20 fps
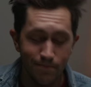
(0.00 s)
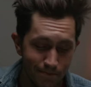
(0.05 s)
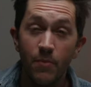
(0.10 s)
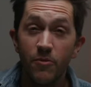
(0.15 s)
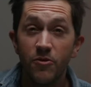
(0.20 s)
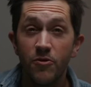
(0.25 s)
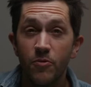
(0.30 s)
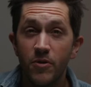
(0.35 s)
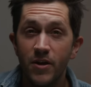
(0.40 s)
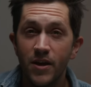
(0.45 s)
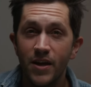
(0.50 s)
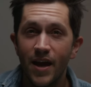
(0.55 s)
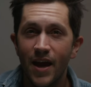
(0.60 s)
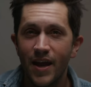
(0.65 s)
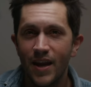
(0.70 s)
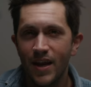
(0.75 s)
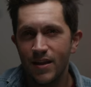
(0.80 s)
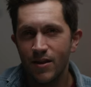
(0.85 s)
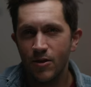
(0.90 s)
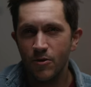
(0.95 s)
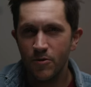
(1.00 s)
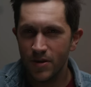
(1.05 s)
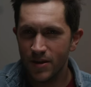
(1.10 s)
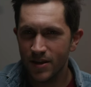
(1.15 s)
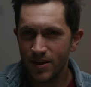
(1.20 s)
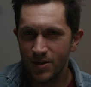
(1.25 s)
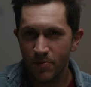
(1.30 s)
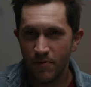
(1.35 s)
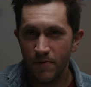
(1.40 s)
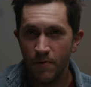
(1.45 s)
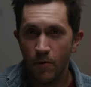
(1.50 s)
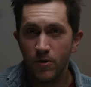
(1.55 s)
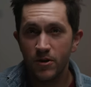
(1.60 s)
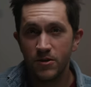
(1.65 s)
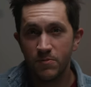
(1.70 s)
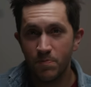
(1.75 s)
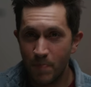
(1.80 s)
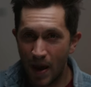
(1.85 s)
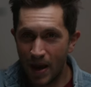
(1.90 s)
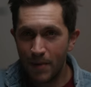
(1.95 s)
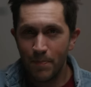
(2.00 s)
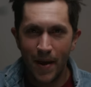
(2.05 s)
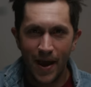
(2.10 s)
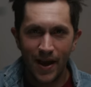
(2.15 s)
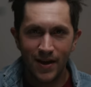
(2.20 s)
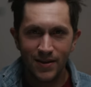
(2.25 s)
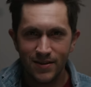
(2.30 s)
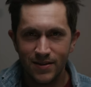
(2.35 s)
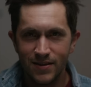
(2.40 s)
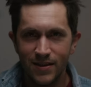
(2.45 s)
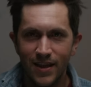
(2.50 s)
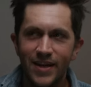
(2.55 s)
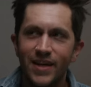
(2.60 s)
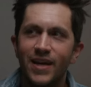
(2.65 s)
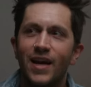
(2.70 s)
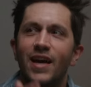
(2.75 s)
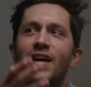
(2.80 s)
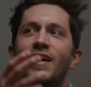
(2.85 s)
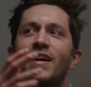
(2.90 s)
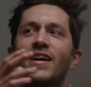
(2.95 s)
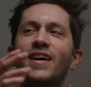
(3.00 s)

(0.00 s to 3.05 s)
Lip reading: Number three, and I alluded to this before, is backpacks. Like,